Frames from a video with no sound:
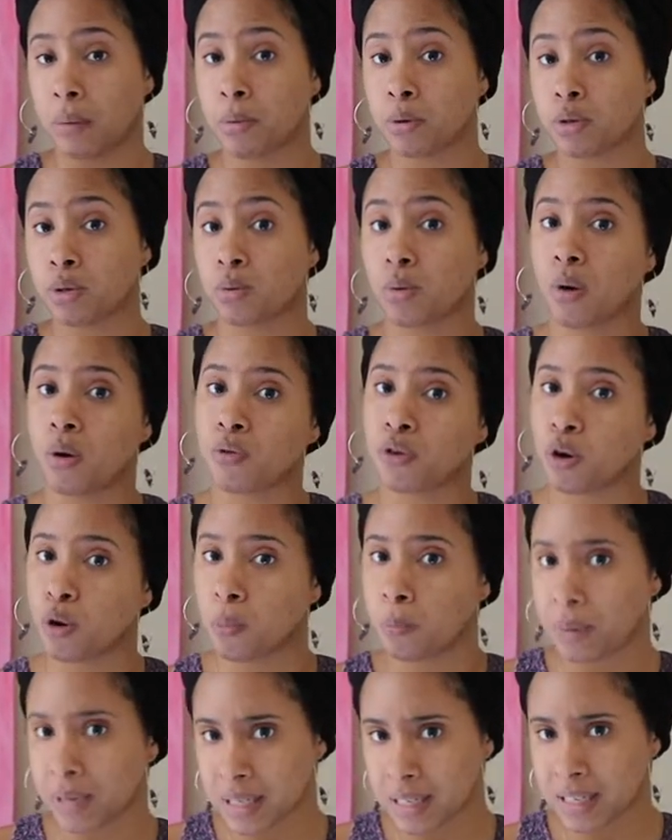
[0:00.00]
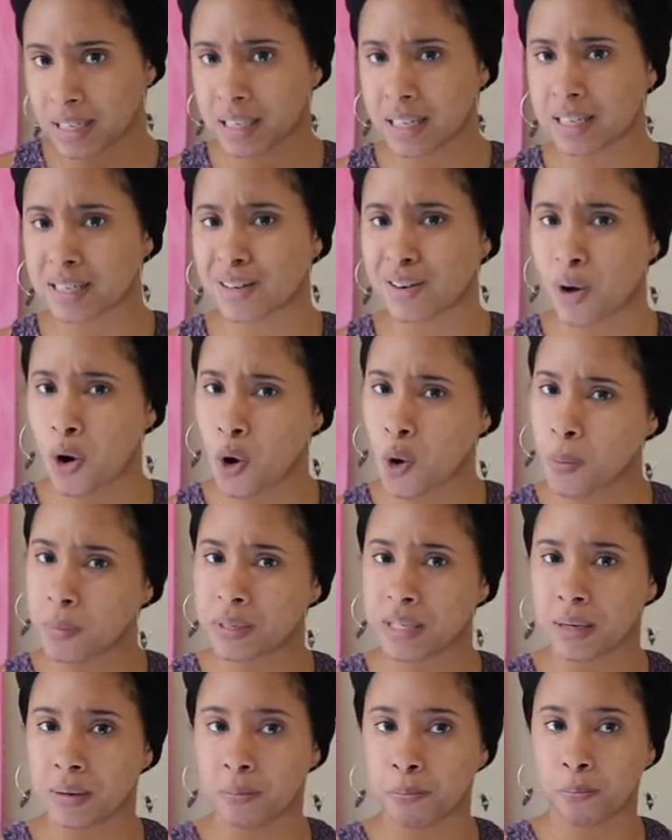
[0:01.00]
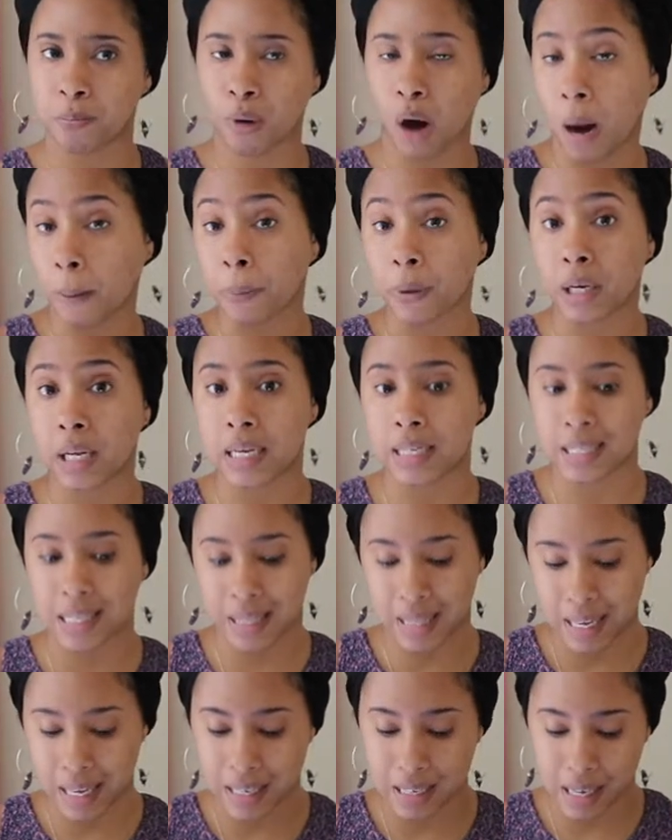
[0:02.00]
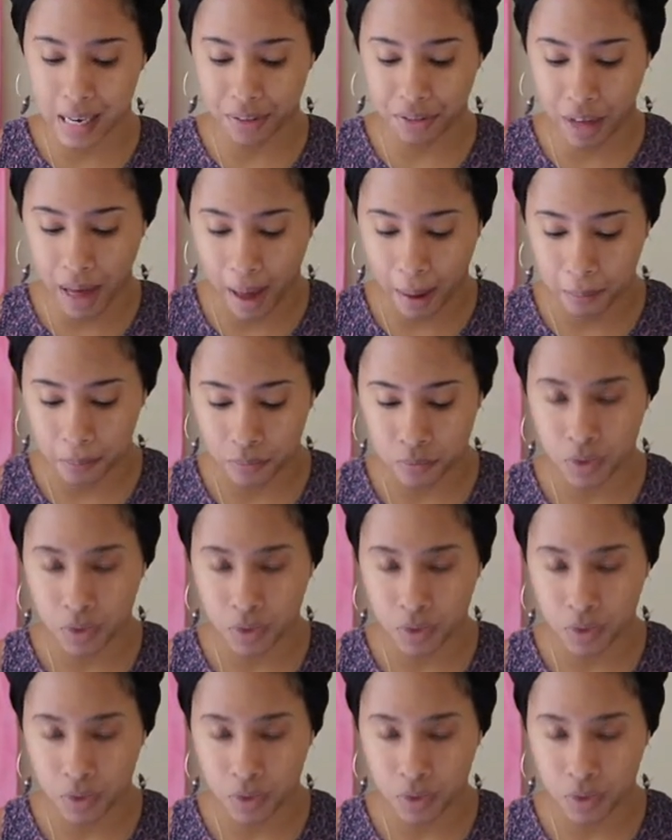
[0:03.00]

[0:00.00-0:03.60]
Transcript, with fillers: able to own their own businesses and homes and properties and things like that.